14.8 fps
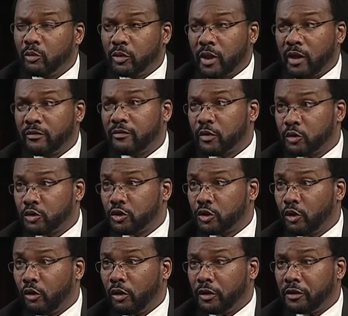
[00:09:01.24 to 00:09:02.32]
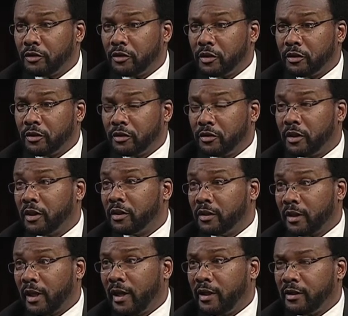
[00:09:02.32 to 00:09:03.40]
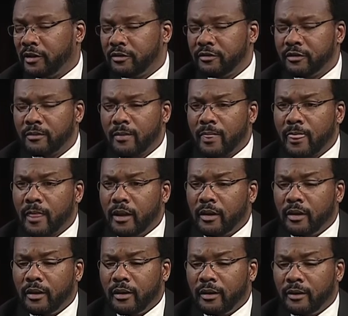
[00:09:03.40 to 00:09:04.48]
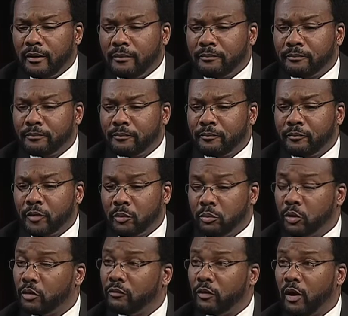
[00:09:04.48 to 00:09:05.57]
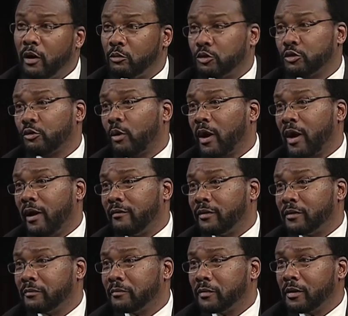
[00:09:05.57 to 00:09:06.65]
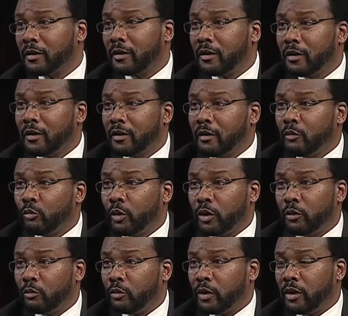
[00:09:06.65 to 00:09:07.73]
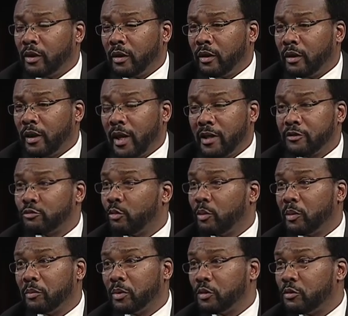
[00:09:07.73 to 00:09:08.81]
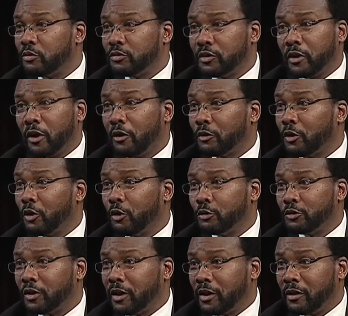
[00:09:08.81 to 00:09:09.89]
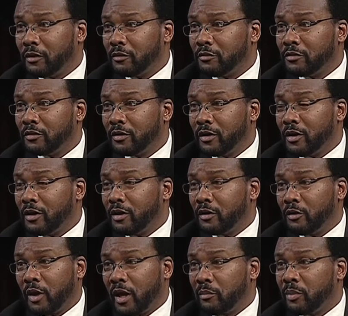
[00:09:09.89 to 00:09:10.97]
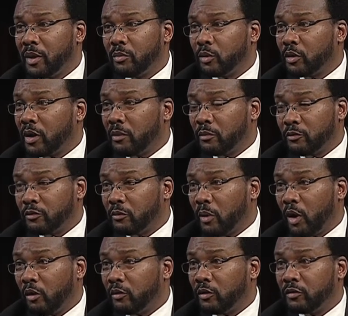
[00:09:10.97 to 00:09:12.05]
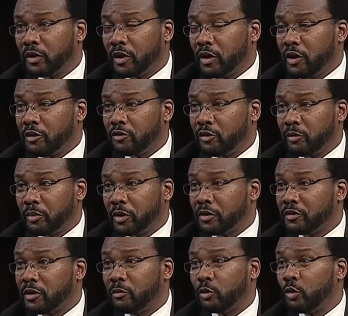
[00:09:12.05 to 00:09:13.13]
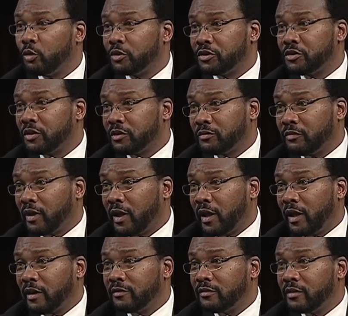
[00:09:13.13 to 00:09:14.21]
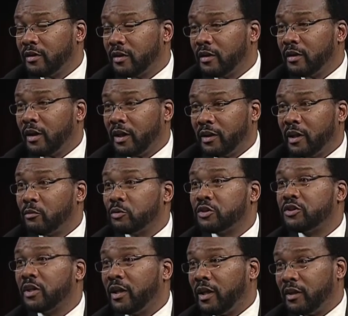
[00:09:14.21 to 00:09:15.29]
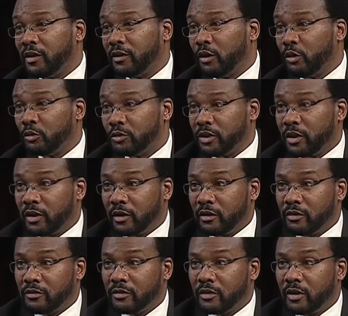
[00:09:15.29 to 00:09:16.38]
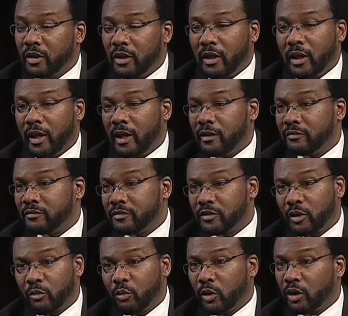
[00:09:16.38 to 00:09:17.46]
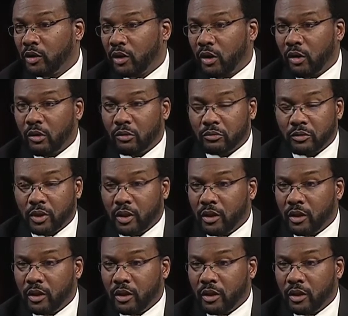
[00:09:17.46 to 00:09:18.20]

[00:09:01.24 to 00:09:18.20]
when I first started in the 90s, the boulevard was thriving. We had swimming pools in all your hotels. You had people coming from all over the country because they were going to Six Flags, and they were staying in the hotels. And somewhere along